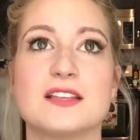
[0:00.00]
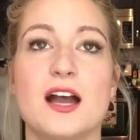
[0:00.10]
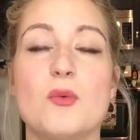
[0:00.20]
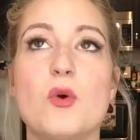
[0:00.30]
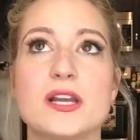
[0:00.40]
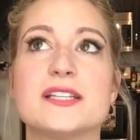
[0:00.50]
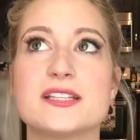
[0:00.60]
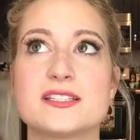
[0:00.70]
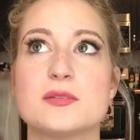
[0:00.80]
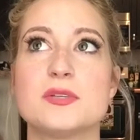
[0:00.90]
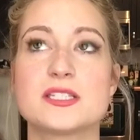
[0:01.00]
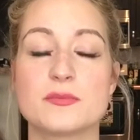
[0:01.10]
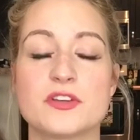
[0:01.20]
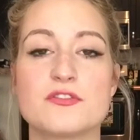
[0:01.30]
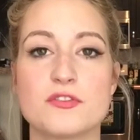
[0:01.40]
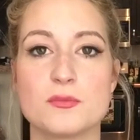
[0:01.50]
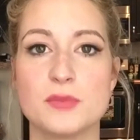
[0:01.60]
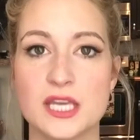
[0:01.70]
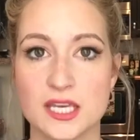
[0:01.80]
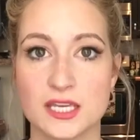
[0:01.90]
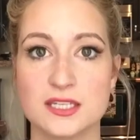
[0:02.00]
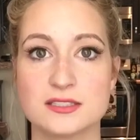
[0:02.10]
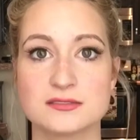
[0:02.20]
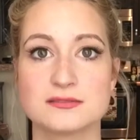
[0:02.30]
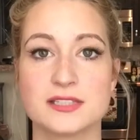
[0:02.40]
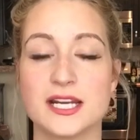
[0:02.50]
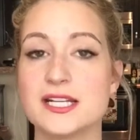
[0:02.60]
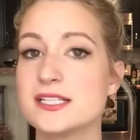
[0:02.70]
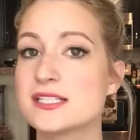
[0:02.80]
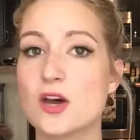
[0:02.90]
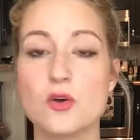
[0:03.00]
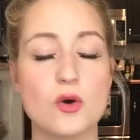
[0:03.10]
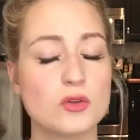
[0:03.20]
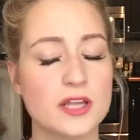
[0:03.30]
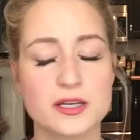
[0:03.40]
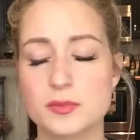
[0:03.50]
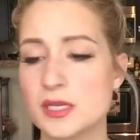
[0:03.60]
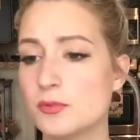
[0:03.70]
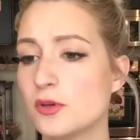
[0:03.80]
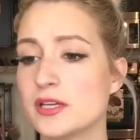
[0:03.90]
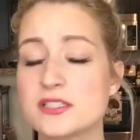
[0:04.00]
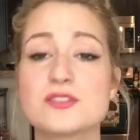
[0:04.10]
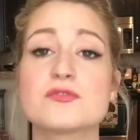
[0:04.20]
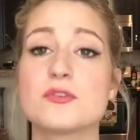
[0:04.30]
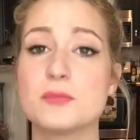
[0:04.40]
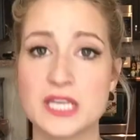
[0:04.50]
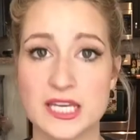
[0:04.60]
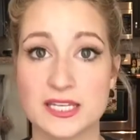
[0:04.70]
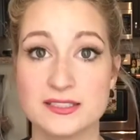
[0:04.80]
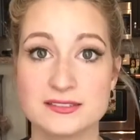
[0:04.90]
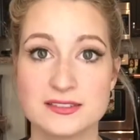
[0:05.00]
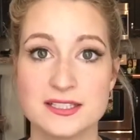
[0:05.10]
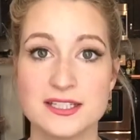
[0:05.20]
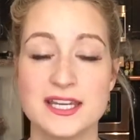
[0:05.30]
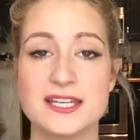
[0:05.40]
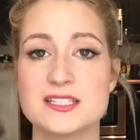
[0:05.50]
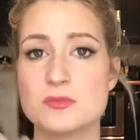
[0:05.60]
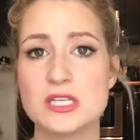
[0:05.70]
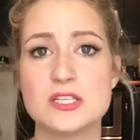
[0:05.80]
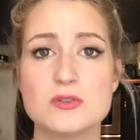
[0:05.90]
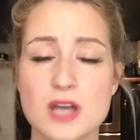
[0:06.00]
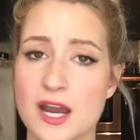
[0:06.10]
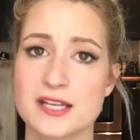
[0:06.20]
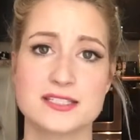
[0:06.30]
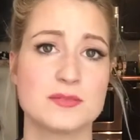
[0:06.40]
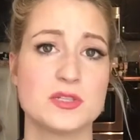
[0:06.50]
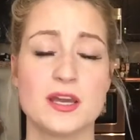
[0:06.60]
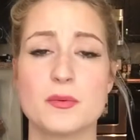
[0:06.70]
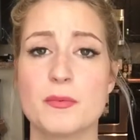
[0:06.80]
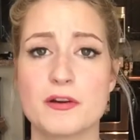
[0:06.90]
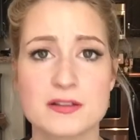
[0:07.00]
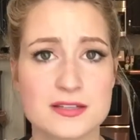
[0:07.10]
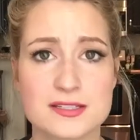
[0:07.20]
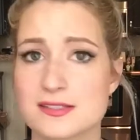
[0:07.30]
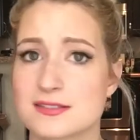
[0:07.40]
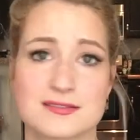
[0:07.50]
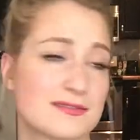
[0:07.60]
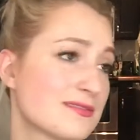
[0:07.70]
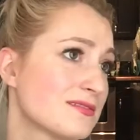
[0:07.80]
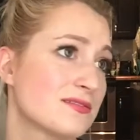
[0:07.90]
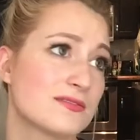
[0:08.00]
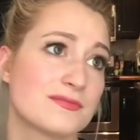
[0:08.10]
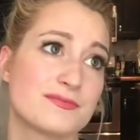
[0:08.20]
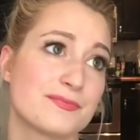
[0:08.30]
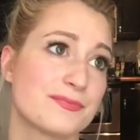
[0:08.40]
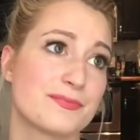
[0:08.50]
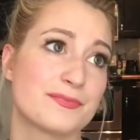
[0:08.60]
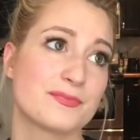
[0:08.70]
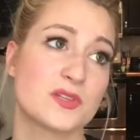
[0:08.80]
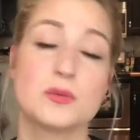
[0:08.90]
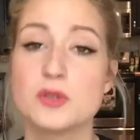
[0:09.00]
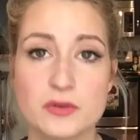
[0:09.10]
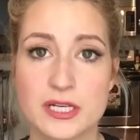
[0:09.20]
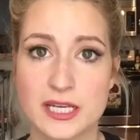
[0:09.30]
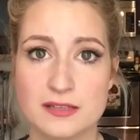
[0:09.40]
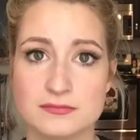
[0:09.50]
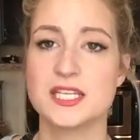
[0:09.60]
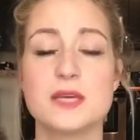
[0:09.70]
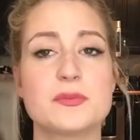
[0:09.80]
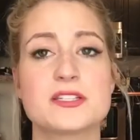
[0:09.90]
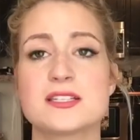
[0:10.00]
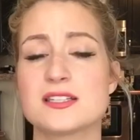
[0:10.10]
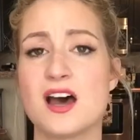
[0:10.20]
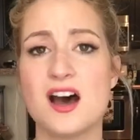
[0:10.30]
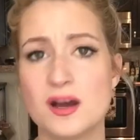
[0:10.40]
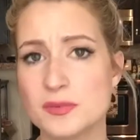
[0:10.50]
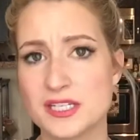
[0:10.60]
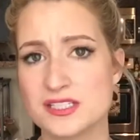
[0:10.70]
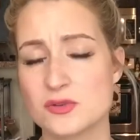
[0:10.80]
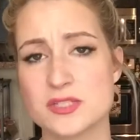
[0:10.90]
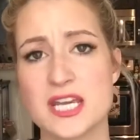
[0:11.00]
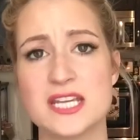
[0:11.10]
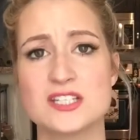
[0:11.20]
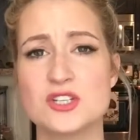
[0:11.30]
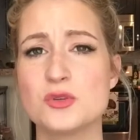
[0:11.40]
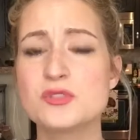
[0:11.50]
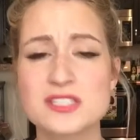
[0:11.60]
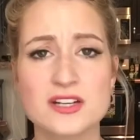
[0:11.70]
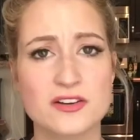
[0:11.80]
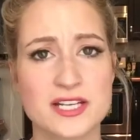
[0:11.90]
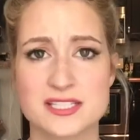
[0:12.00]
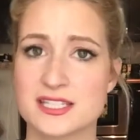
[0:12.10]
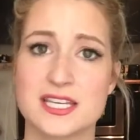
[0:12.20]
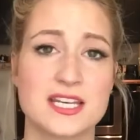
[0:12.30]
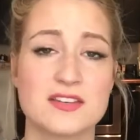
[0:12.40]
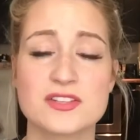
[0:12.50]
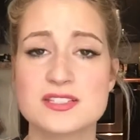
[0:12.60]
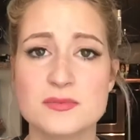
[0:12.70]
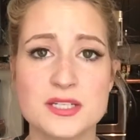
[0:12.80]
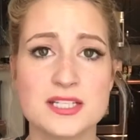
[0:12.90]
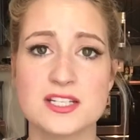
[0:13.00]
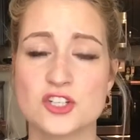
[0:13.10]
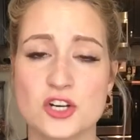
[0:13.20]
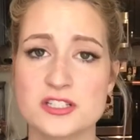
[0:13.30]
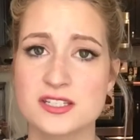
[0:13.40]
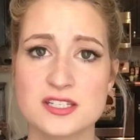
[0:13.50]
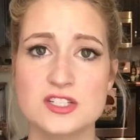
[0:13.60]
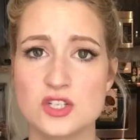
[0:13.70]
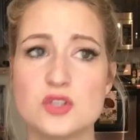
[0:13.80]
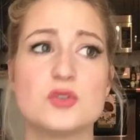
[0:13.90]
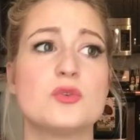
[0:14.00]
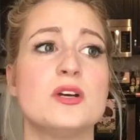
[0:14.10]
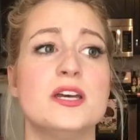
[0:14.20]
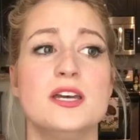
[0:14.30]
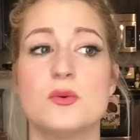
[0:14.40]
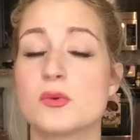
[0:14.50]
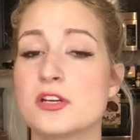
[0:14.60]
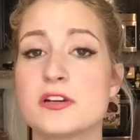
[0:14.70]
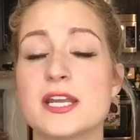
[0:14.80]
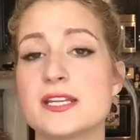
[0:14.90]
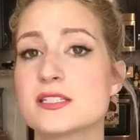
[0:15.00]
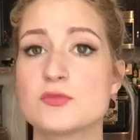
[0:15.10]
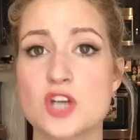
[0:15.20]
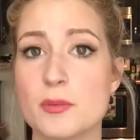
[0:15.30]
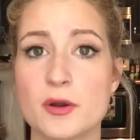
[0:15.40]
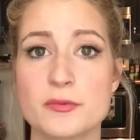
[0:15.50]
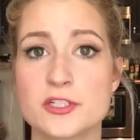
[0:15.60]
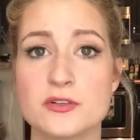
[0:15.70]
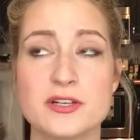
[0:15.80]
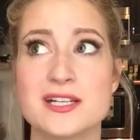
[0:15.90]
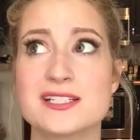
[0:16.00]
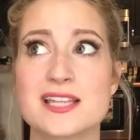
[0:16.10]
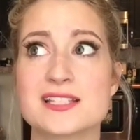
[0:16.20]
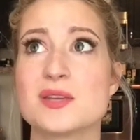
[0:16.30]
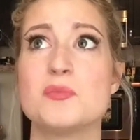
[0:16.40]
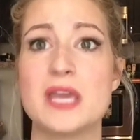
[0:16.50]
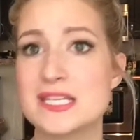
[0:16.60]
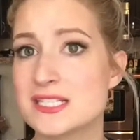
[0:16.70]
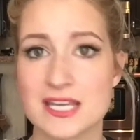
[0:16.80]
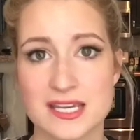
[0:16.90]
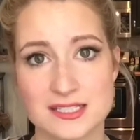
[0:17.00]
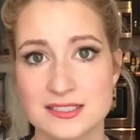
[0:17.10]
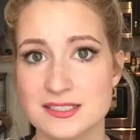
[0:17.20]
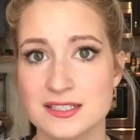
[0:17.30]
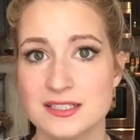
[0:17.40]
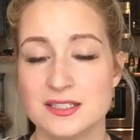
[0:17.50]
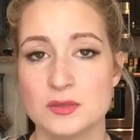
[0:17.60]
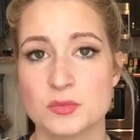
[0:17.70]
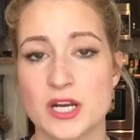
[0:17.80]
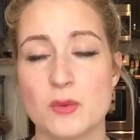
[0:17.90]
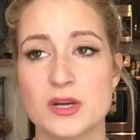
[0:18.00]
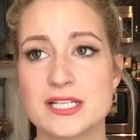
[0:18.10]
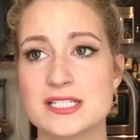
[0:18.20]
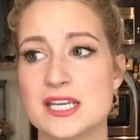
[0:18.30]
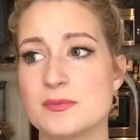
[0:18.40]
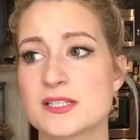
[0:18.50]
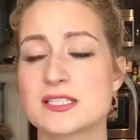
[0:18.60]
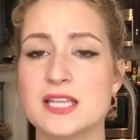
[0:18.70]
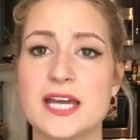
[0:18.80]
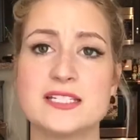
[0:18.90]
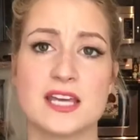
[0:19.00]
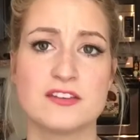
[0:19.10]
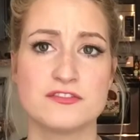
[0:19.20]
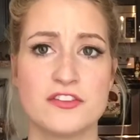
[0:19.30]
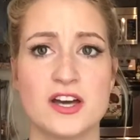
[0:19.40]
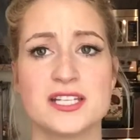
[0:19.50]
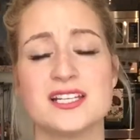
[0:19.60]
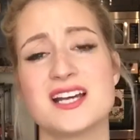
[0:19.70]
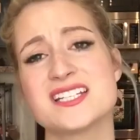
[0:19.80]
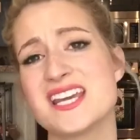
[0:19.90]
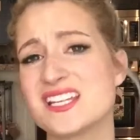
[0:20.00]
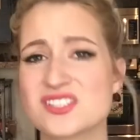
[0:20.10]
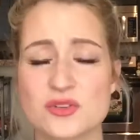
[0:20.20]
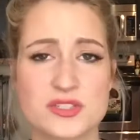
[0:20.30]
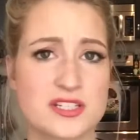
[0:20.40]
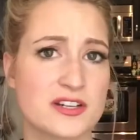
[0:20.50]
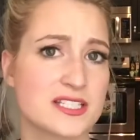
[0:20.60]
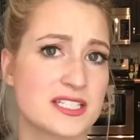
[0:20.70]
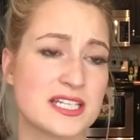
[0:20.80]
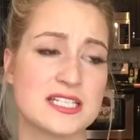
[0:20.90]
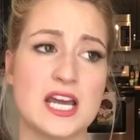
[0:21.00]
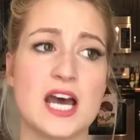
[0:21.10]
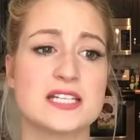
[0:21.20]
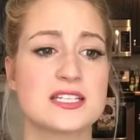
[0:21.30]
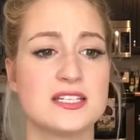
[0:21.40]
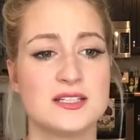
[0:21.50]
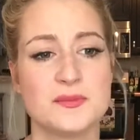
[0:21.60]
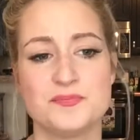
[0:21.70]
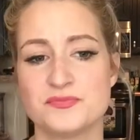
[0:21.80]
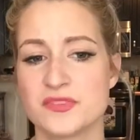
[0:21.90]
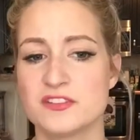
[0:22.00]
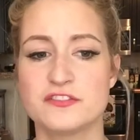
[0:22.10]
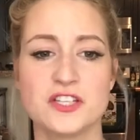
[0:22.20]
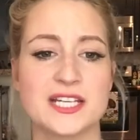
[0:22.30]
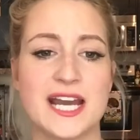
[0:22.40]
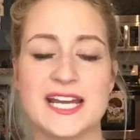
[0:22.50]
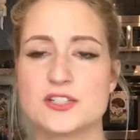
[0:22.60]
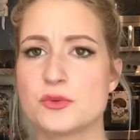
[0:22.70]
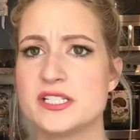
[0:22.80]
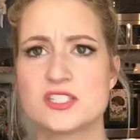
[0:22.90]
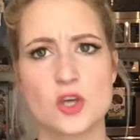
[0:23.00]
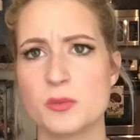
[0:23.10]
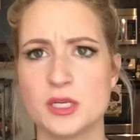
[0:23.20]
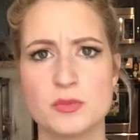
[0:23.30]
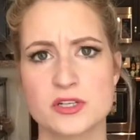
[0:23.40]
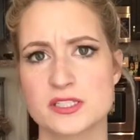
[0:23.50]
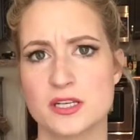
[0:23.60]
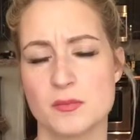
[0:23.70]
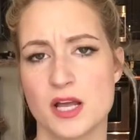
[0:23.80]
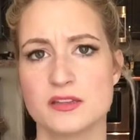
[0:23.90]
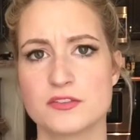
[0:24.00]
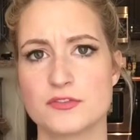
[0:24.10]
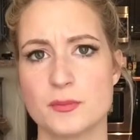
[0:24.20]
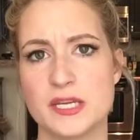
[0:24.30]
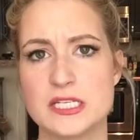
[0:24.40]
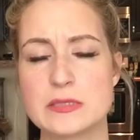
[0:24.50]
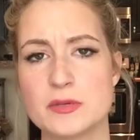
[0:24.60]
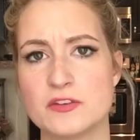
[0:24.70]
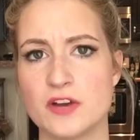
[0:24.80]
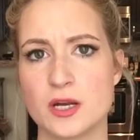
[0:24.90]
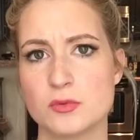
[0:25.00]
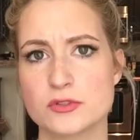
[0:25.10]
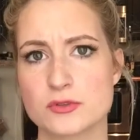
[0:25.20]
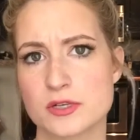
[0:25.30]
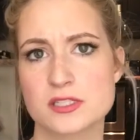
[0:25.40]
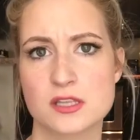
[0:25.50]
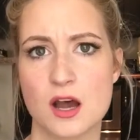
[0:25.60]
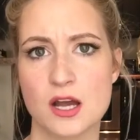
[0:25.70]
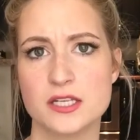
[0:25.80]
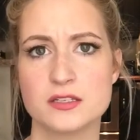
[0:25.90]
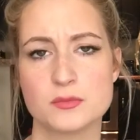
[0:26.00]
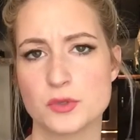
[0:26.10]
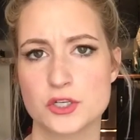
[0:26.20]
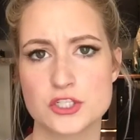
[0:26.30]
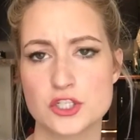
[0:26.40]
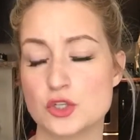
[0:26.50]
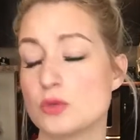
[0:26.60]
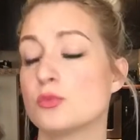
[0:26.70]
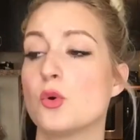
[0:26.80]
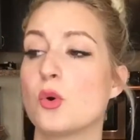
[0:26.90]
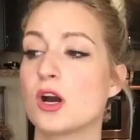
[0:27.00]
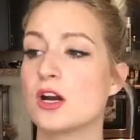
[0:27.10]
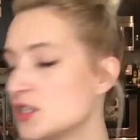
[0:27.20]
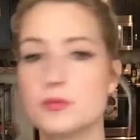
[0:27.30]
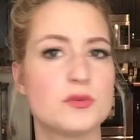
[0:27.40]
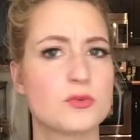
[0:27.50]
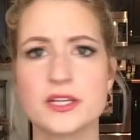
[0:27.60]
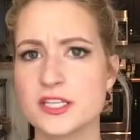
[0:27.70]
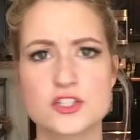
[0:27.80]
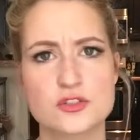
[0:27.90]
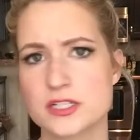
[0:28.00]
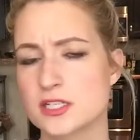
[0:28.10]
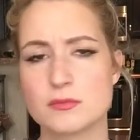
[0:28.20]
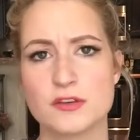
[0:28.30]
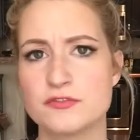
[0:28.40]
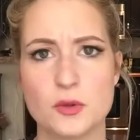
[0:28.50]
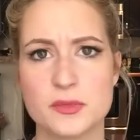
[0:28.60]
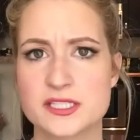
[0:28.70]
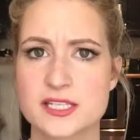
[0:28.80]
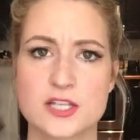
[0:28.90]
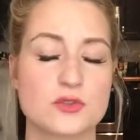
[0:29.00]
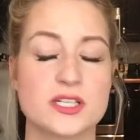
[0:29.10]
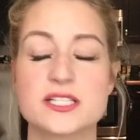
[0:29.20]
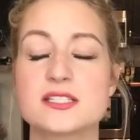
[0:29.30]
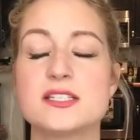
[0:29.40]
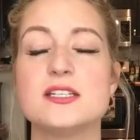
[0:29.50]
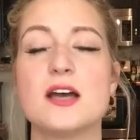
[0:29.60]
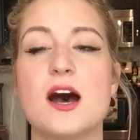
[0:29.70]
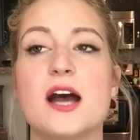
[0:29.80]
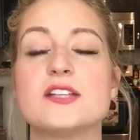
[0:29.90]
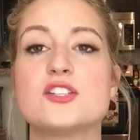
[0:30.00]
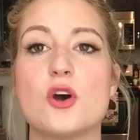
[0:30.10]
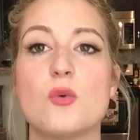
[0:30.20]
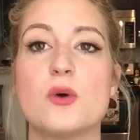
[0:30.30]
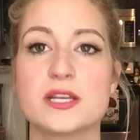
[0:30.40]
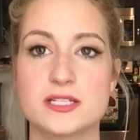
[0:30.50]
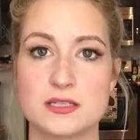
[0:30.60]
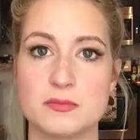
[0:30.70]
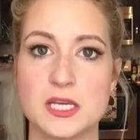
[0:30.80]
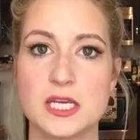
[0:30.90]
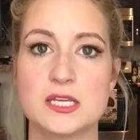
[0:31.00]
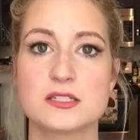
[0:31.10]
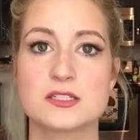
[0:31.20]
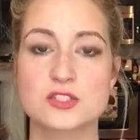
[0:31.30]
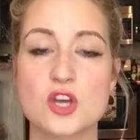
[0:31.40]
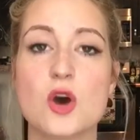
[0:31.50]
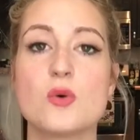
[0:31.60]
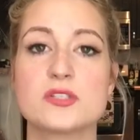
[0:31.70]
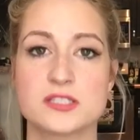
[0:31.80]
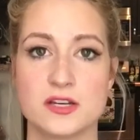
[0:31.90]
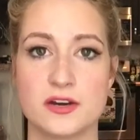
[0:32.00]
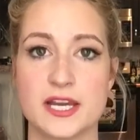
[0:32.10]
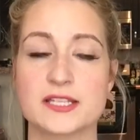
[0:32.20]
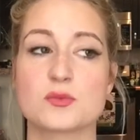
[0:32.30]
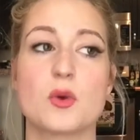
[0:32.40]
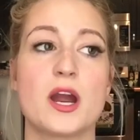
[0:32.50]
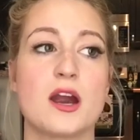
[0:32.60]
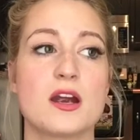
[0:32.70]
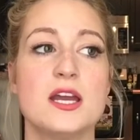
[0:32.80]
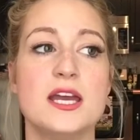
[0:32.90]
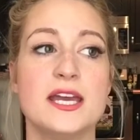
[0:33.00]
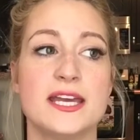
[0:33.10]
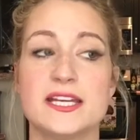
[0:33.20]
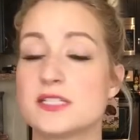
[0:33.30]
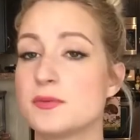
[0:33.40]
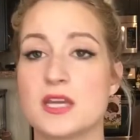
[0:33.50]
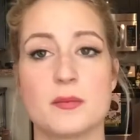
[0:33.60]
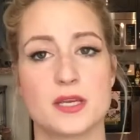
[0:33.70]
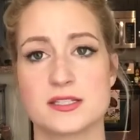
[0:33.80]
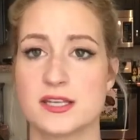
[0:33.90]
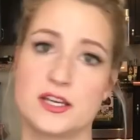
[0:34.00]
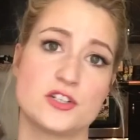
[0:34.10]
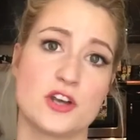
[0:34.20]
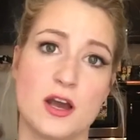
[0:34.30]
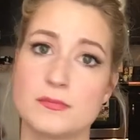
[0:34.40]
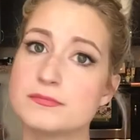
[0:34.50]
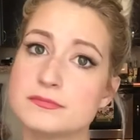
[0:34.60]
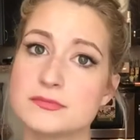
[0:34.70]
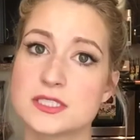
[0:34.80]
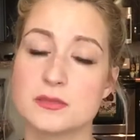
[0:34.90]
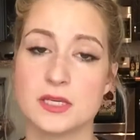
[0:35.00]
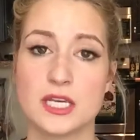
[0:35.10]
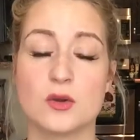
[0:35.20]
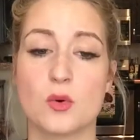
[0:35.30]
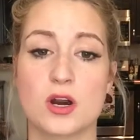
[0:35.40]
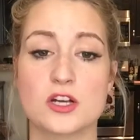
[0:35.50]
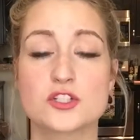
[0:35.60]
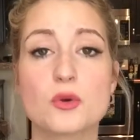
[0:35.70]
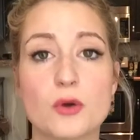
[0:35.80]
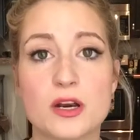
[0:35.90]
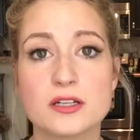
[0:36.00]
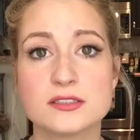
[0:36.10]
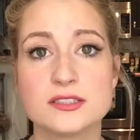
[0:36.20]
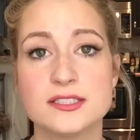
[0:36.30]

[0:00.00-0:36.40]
I wanted this to be something for me and I didn't tell a whole lot of people it's for me and to meet you guys and become a part of this community. Keep this as a hobby. Don't take it too seriously. And if it's something that turns into where you're getting some job opportunities, that's amazing. But I wanted to keep this light and fun and not take it so seriously and not feel like I had to read so many books in a month for me to be a viable source on booktube or to be really strict on my filming schedule. I just did not I don't want it to be so serious where it's becoming a second job to me or a chore.